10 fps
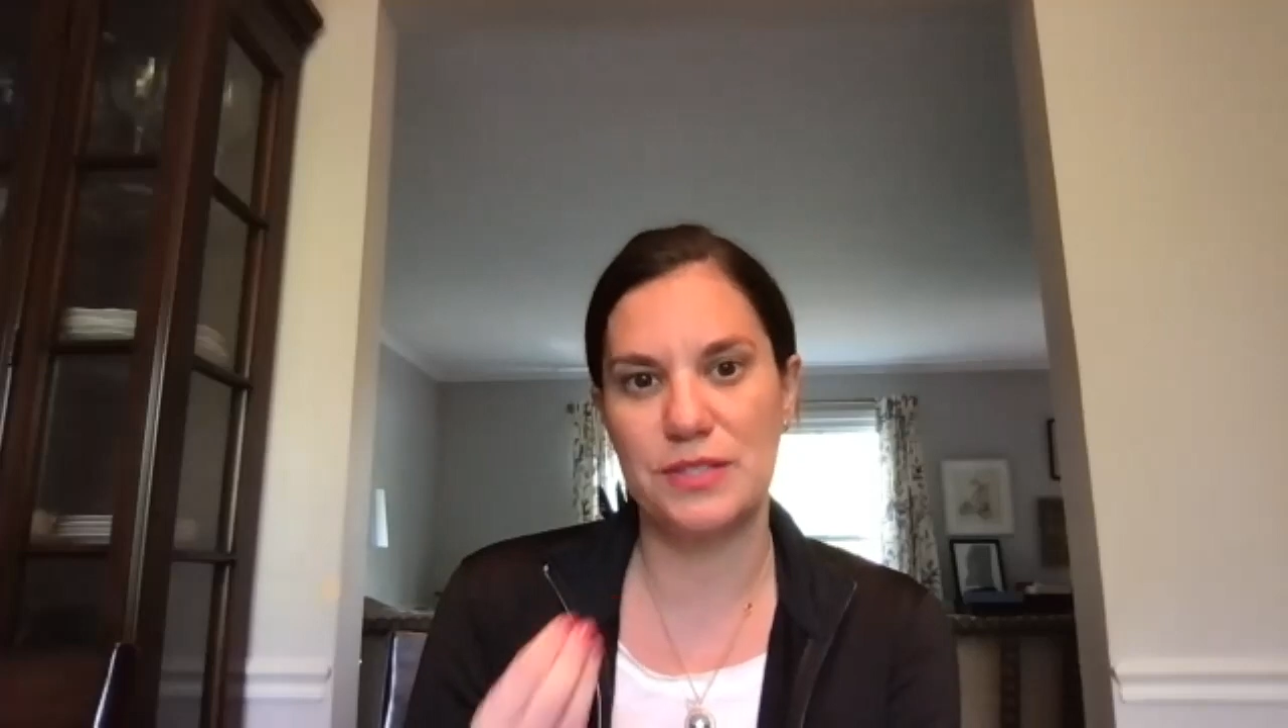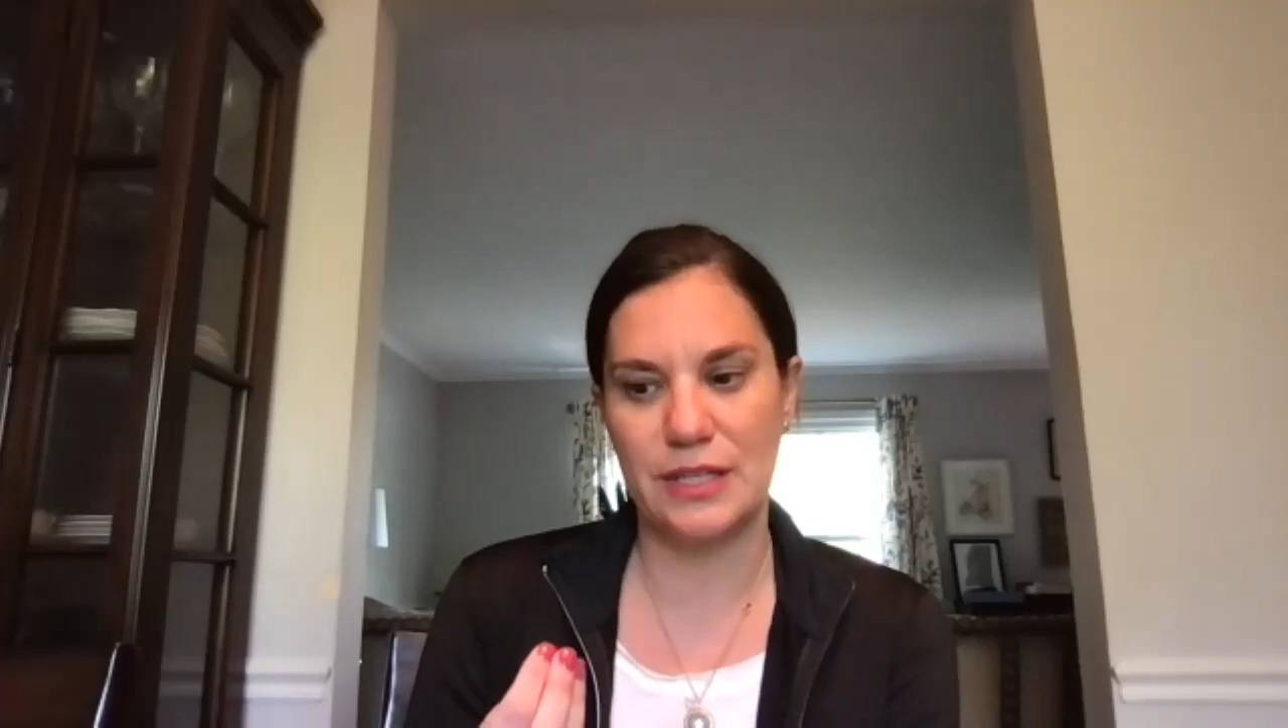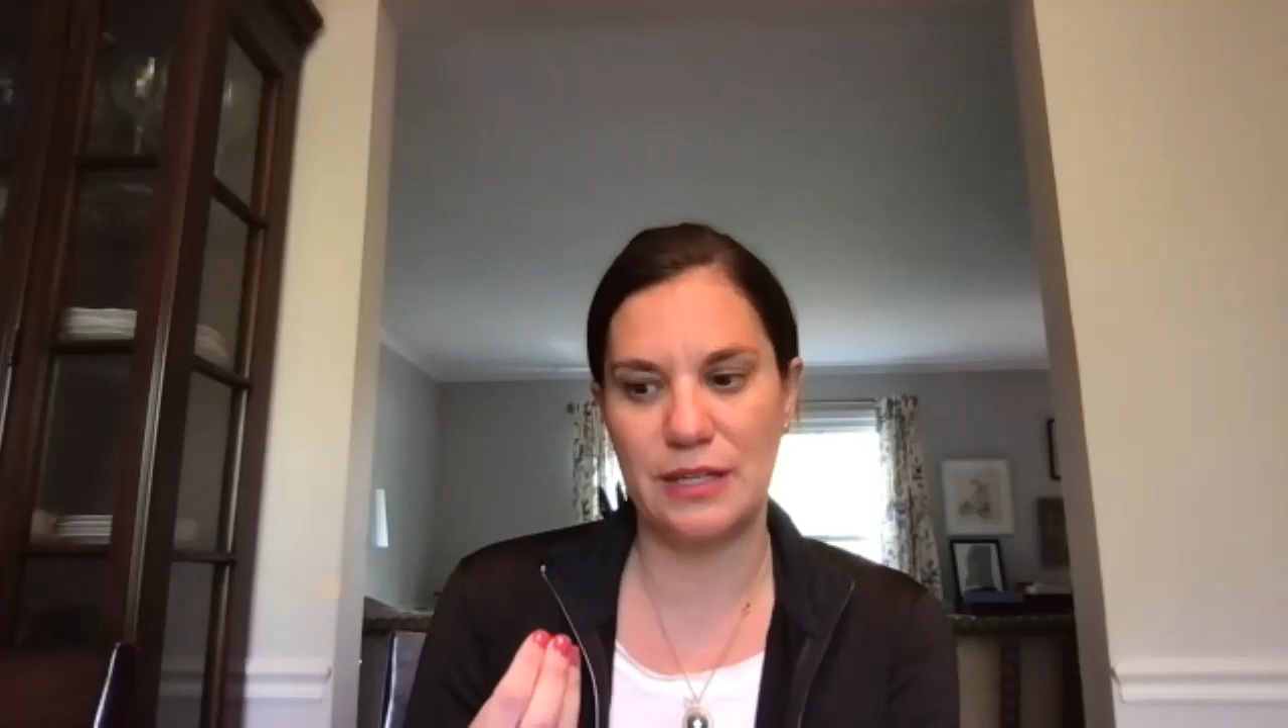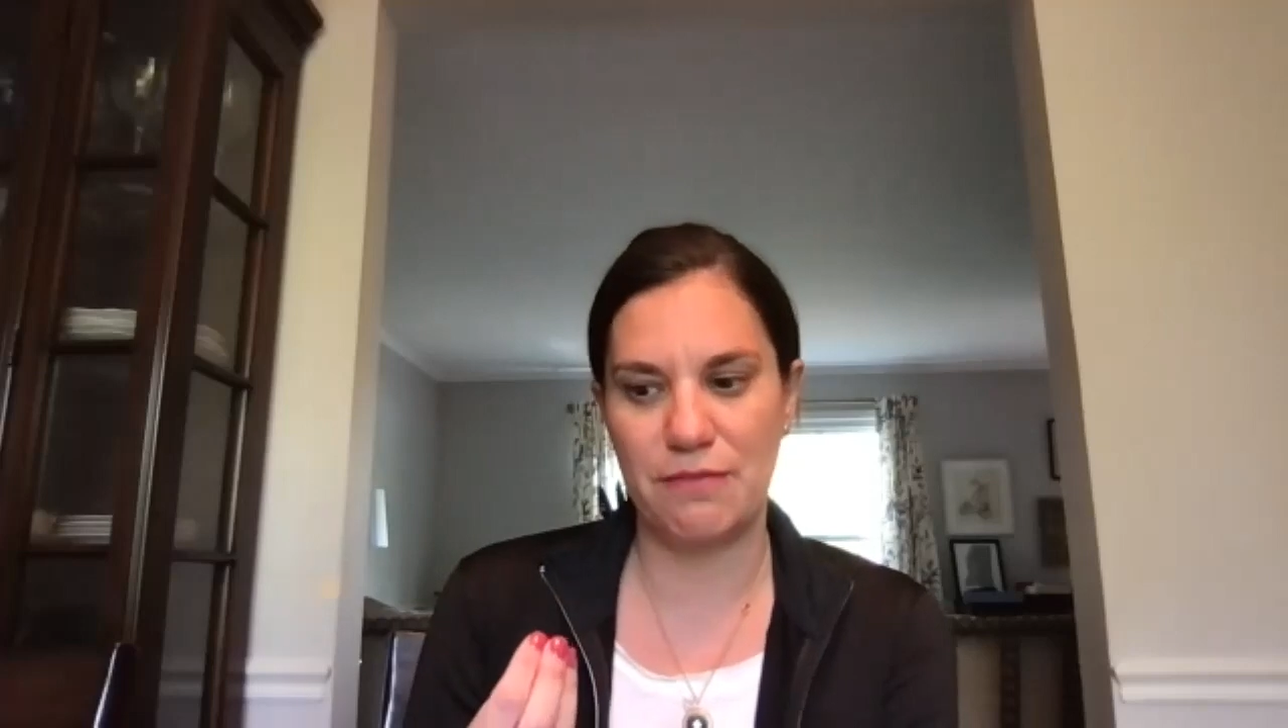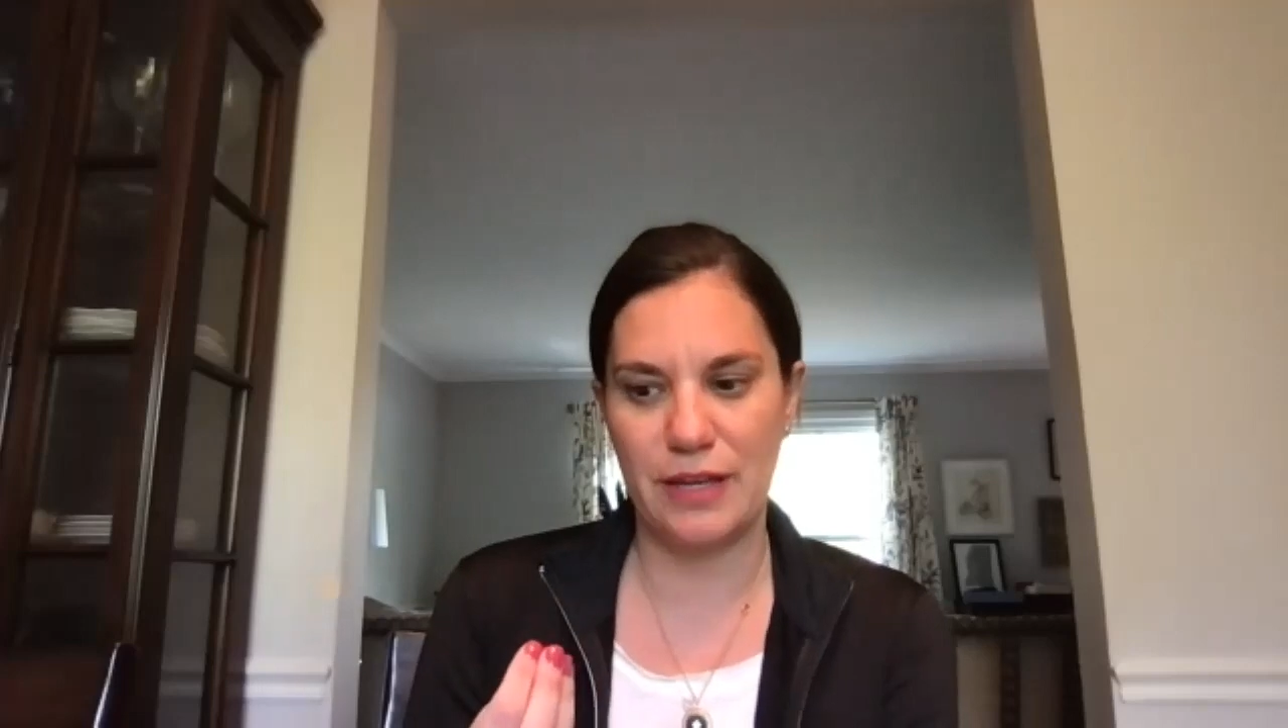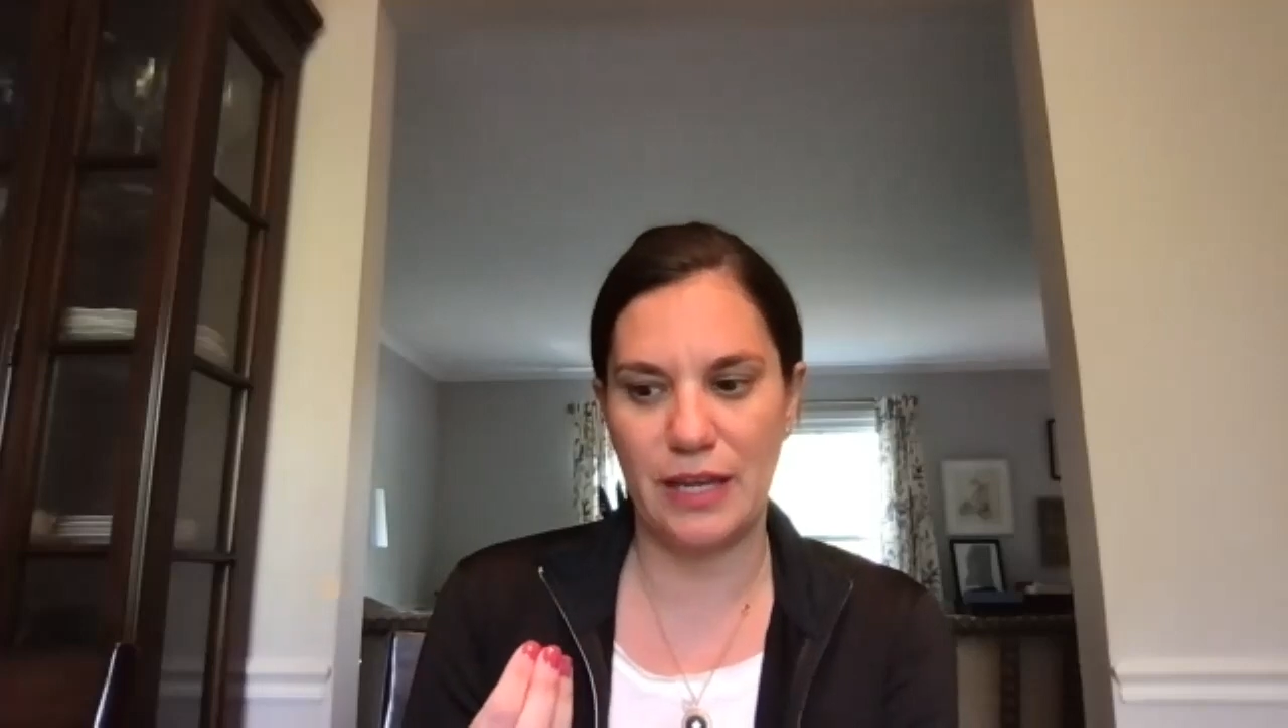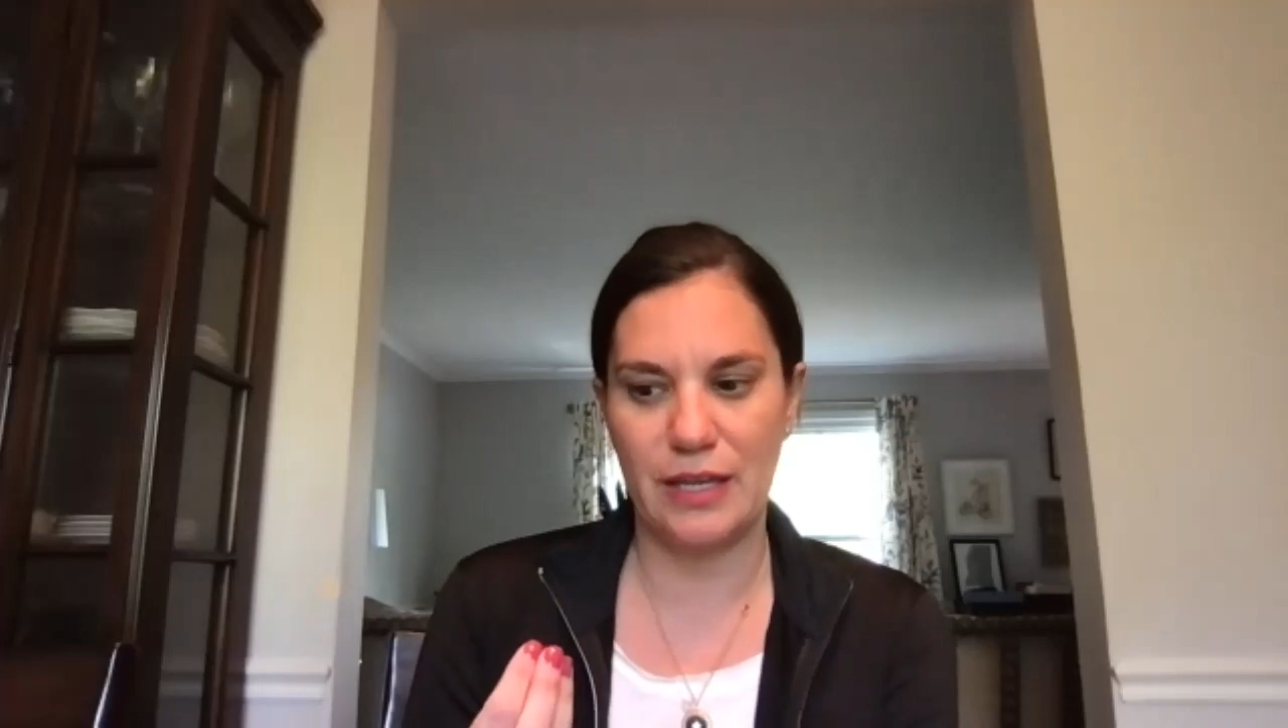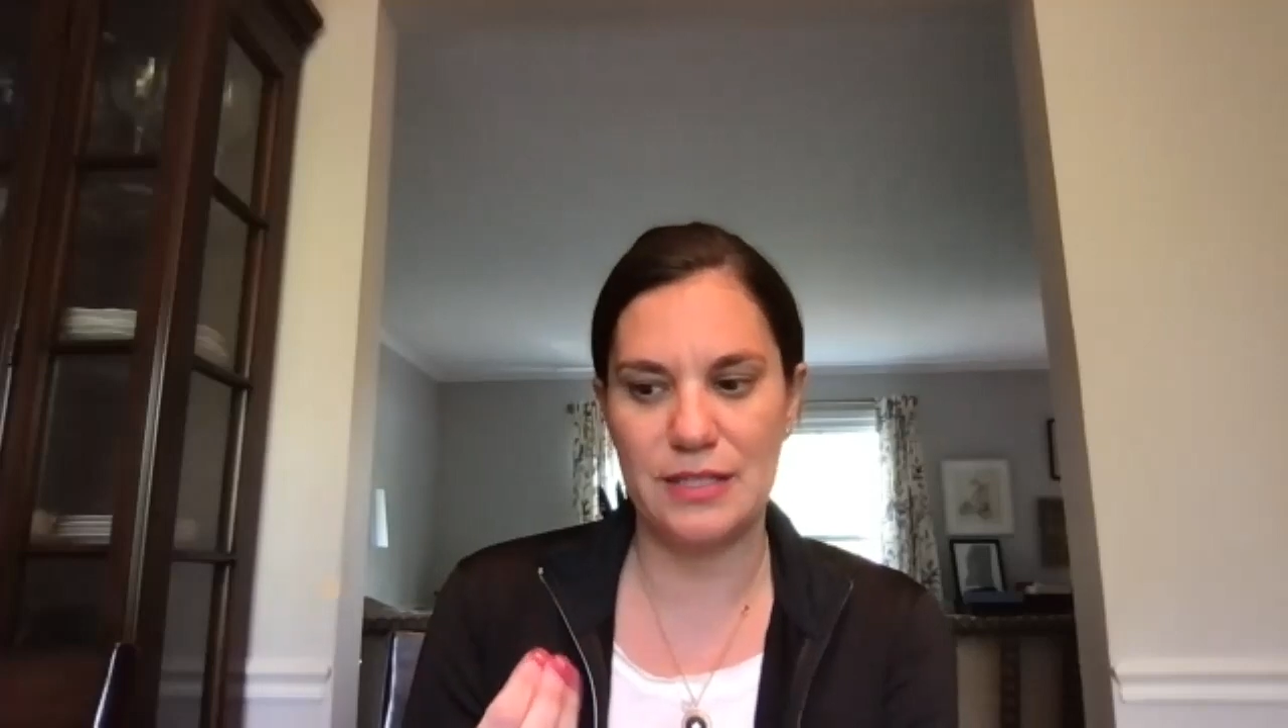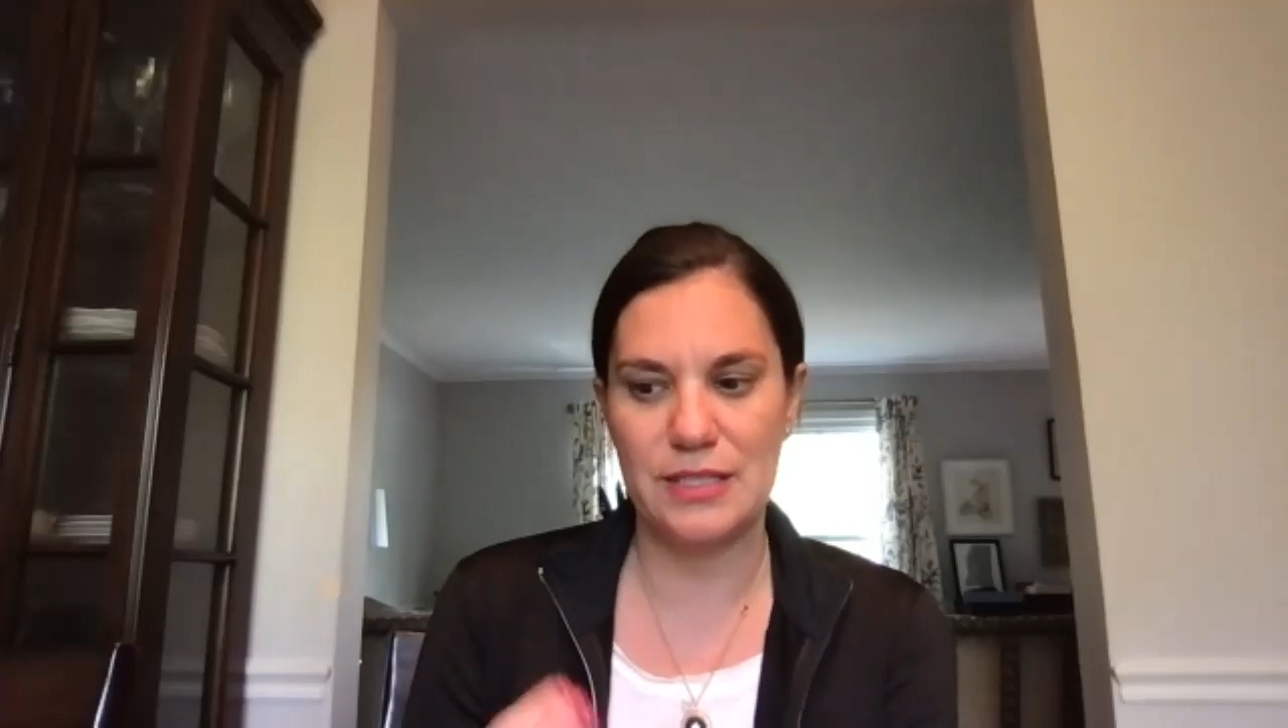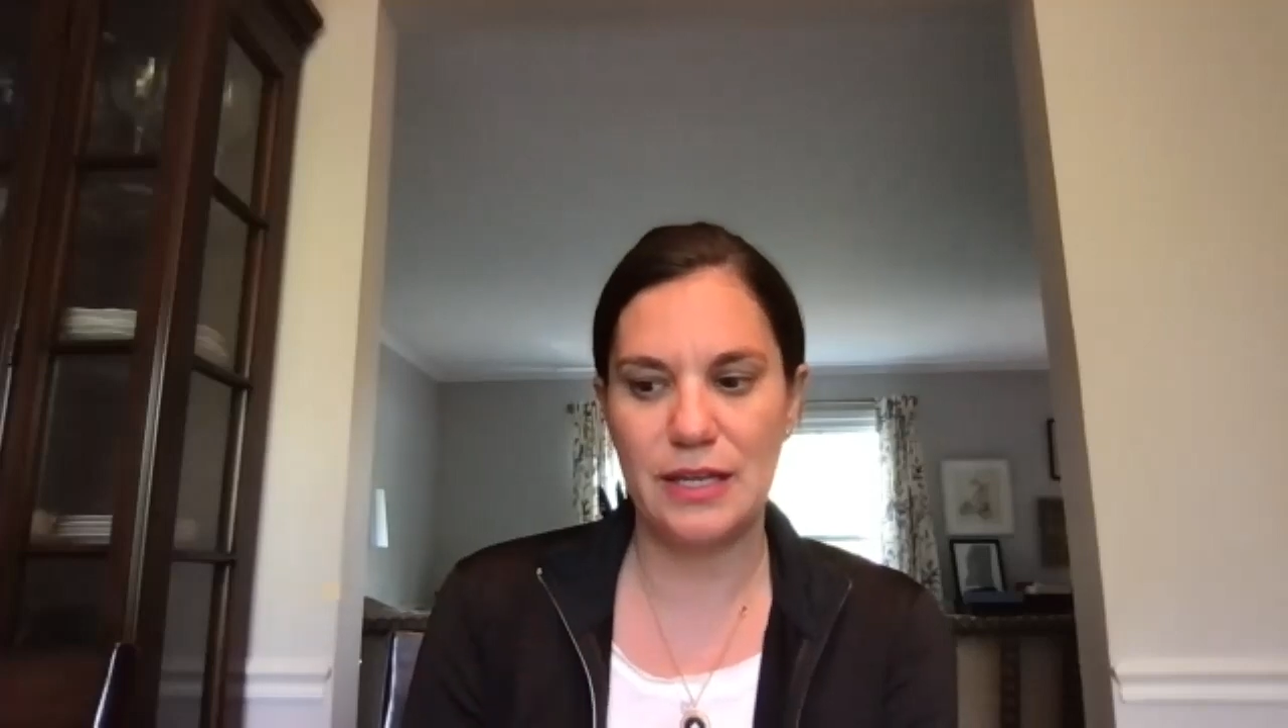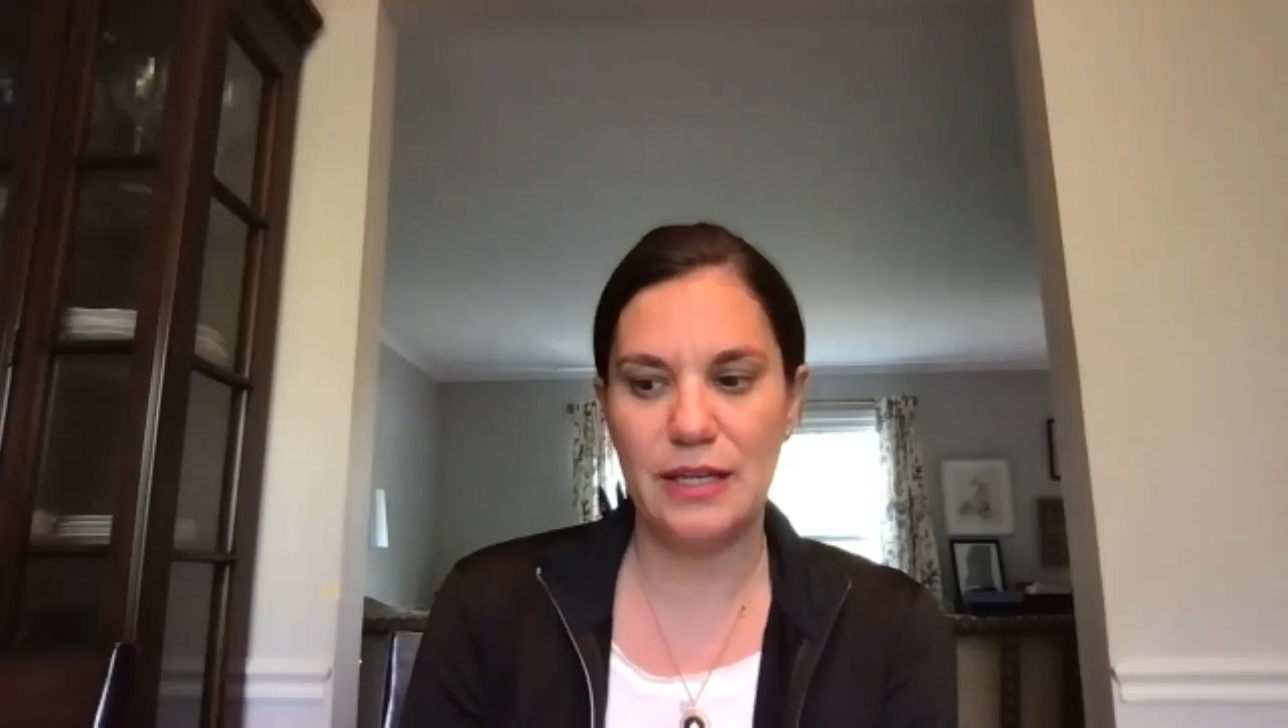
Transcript: significant.